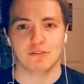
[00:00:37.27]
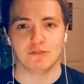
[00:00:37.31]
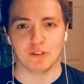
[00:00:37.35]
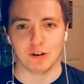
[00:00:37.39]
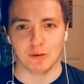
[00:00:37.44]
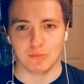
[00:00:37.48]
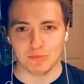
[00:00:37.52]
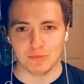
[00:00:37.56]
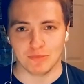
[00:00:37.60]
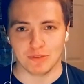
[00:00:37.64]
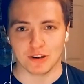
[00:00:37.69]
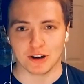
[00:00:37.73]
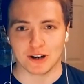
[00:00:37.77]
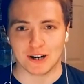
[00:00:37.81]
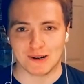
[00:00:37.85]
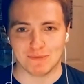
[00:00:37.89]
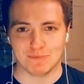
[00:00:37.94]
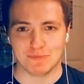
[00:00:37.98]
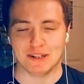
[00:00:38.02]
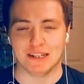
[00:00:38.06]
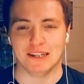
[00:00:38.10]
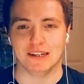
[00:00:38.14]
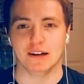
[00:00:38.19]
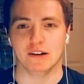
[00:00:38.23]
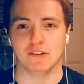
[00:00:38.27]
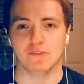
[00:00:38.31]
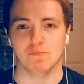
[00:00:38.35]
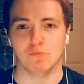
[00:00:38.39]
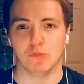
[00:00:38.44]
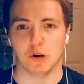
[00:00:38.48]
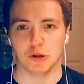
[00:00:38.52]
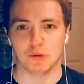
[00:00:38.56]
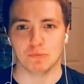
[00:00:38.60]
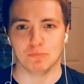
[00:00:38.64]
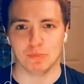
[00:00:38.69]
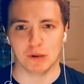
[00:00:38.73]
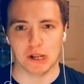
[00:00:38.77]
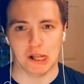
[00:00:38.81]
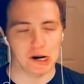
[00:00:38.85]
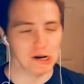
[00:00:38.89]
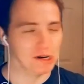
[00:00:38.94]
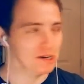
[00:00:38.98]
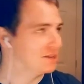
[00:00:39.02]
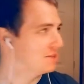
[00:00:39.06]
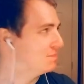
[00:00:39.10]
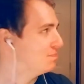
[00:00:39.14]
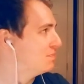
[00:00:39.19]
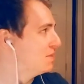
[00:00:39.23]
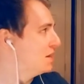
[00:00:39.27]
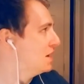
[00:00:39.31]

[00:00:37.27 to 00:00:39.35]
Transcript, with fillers: from the company of Montblanc.